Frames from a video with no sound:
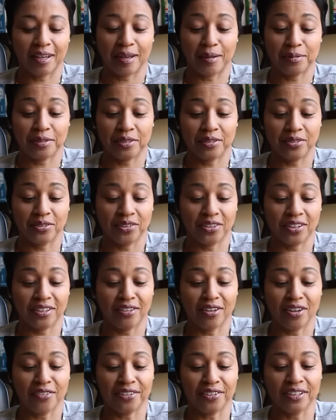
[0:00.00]
absolutely
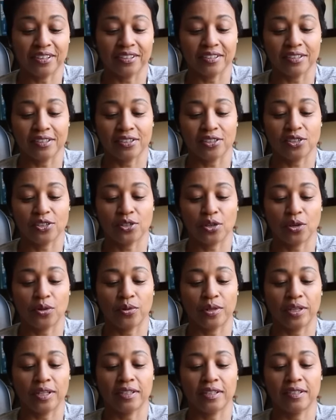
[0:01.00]
love it.
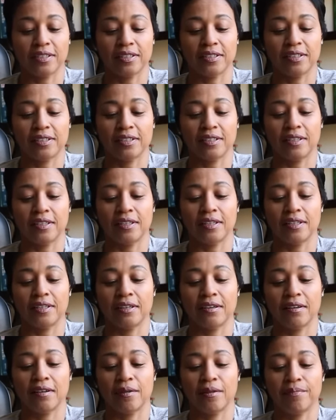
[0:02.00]
So it is
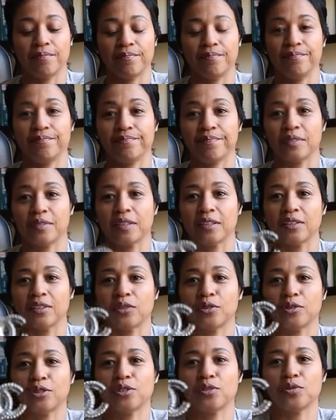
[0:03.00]
the
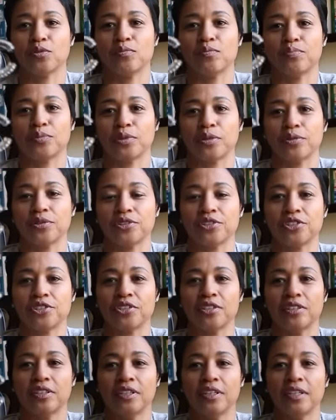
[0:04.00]
crystal
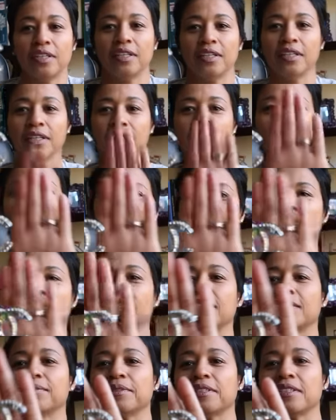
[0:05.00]
brooch.
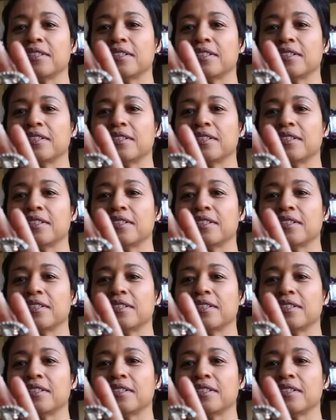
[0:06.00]
And let me